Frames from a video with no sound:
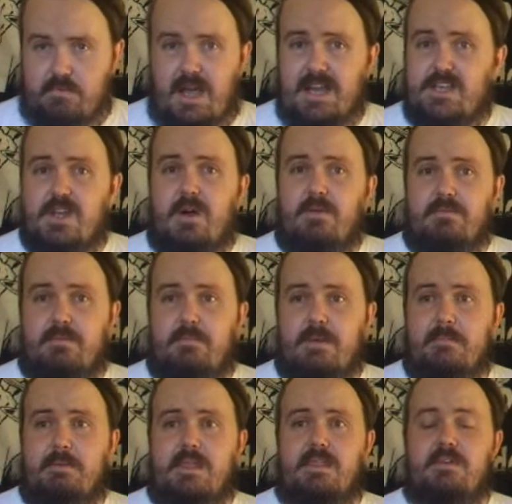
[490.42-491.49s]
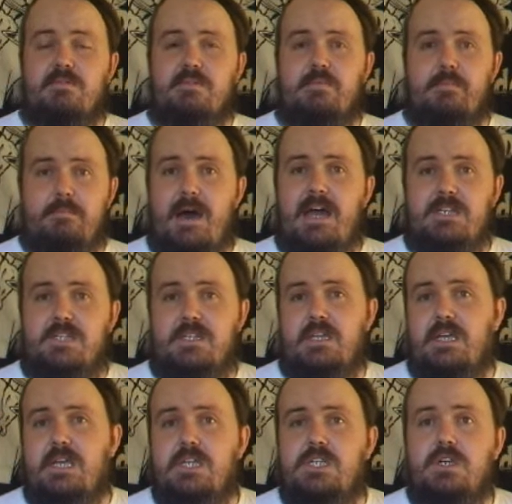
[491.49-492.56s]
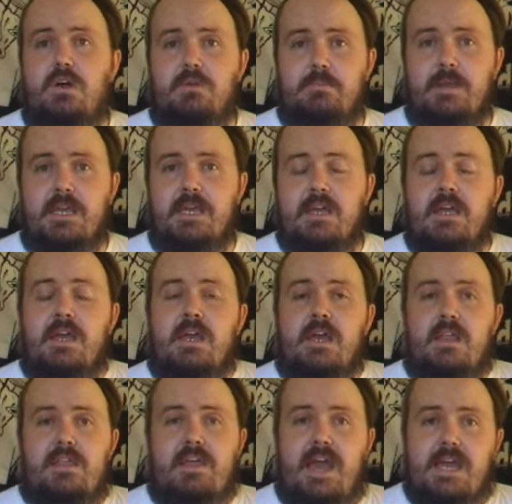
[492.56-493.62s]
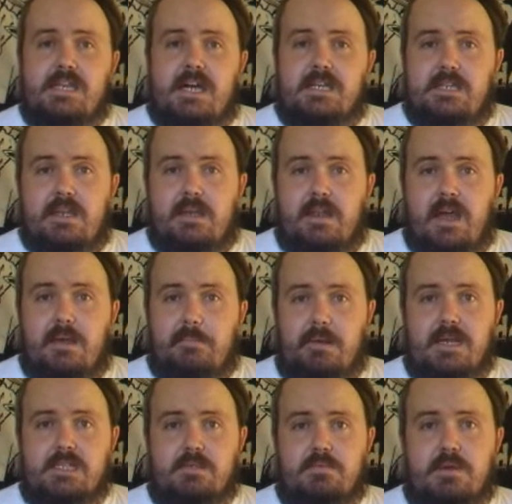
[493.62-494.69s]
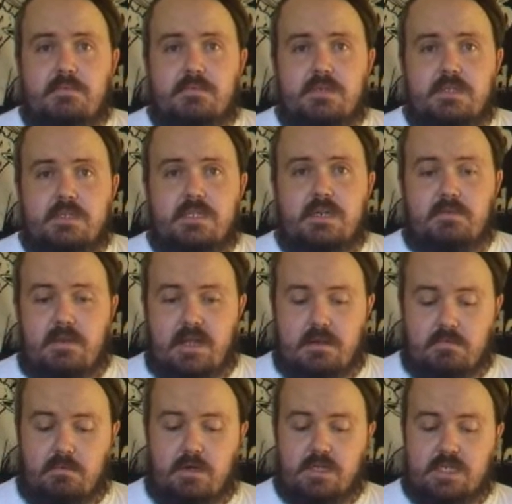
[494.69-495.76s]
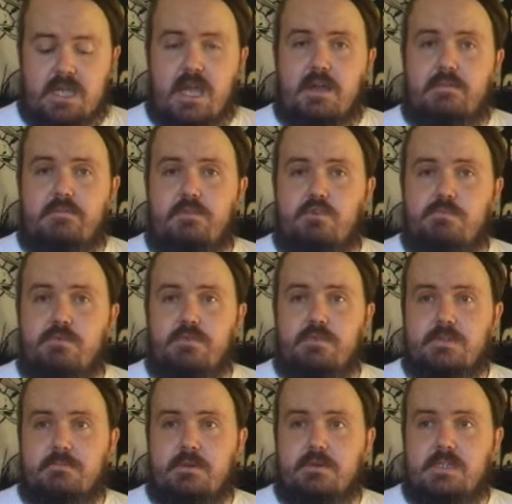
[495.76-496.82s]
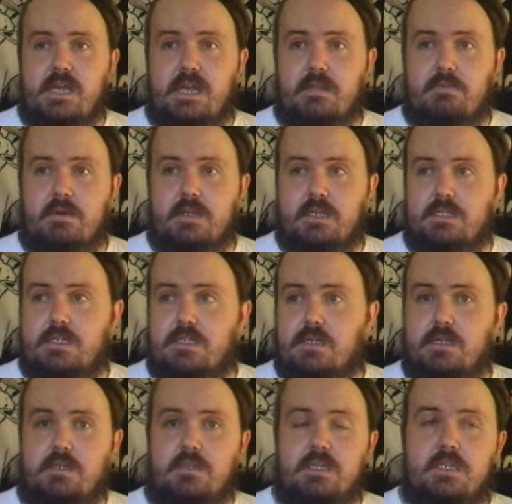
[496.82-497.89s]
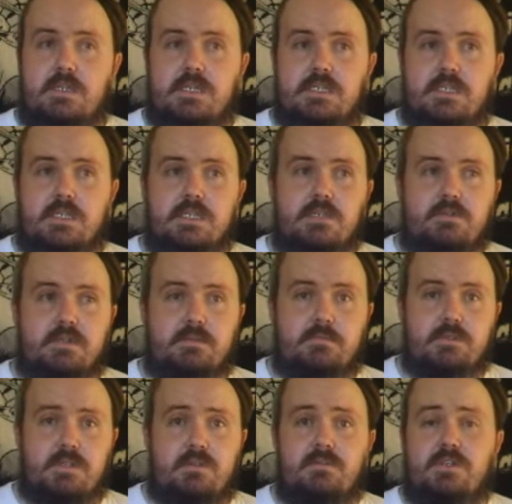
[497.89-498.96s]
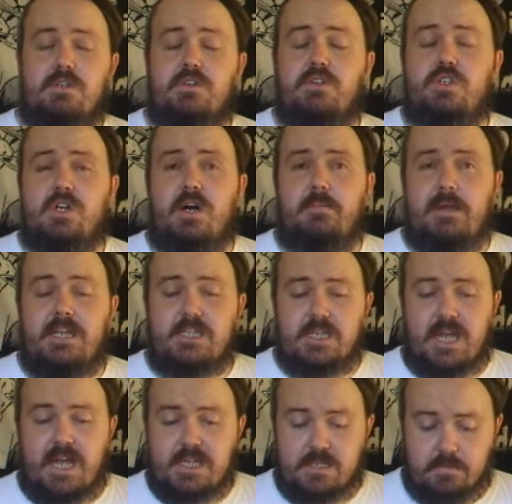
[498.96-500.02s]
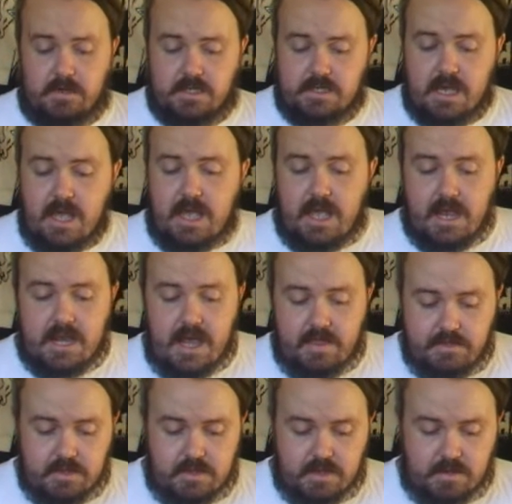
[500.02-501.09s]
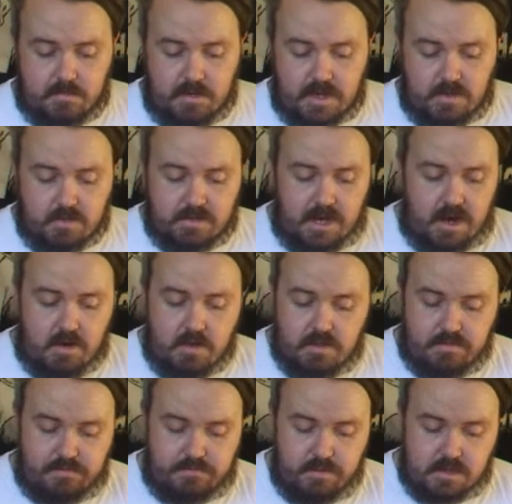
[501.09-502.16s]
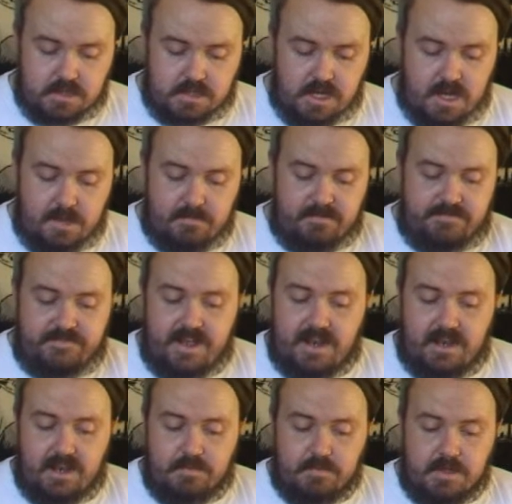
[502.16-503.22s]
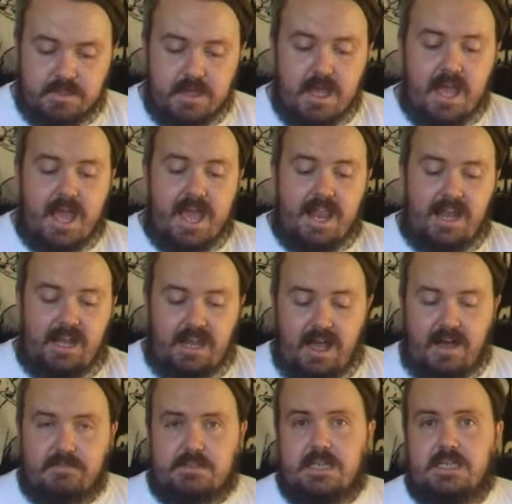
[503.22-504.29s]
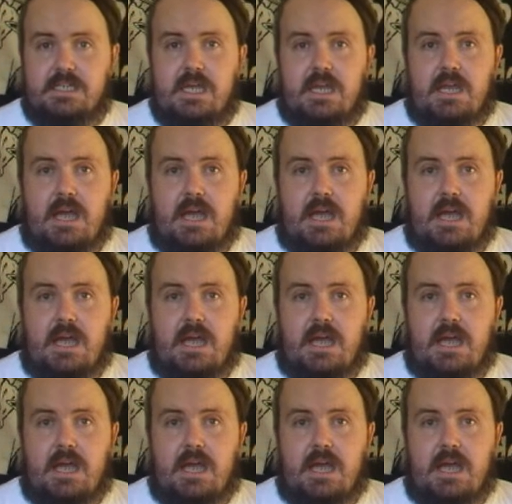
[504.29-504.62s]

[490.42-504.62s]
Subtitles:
I don't remember there was much that he showed me that I didn't like. Plus, we would sit around and watch kung fu movies most days while listening to interesting music. So it was a good job education-wise. Now, this is a record that I heard the first time, fell in love with, loved it.